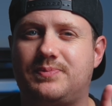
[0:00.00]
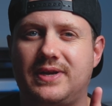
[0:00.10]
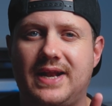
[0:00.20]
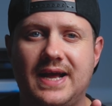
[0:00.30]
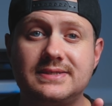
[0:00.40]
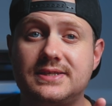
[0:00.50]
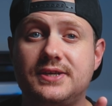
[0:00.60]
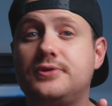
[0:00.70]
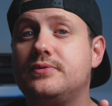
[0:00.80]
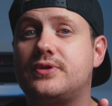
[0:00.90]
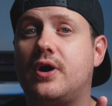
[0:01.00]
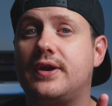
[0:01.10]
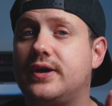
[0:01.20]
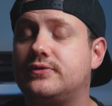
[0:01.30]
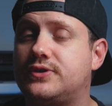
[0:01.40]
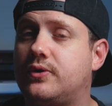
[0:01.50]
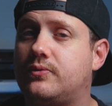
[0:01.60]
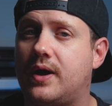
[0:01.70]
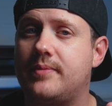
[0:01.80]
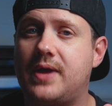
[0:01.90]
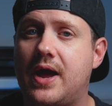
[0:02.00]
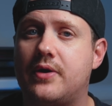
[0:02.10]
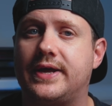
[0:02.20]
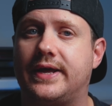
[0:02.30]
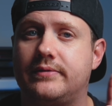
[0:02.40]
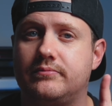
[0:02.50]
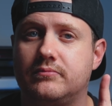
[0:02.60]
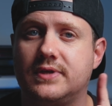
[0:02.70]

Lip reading: but it has to do with audio, so I'm counting it.